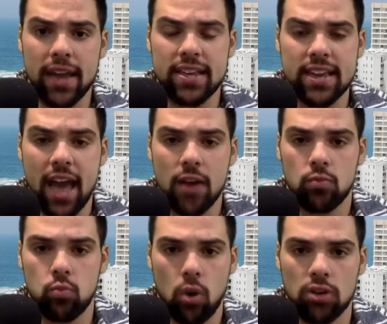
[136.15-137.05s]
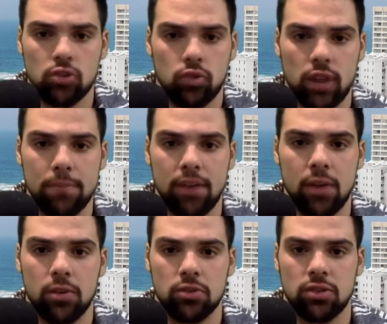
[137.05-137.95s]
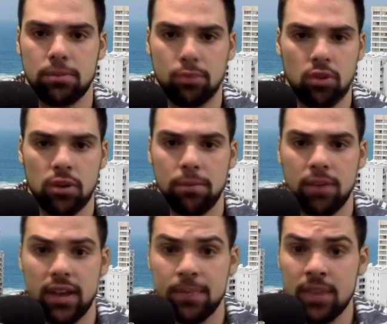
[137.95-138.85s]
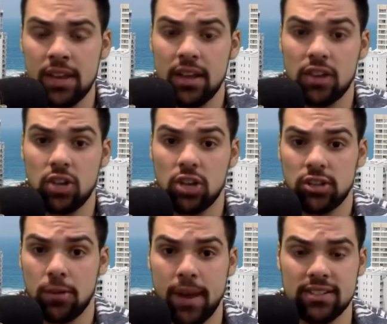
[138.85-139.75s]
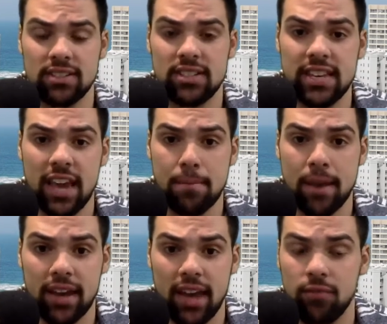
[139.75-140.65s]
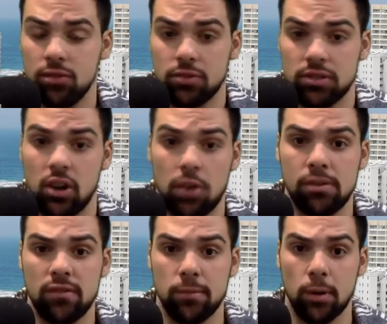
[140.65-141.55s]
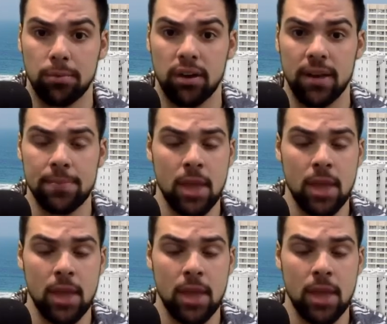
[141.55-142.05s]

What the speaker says: He had one great play, which was a broken play, a touchdown pass to DK Metcalf, which was an unbelievable play.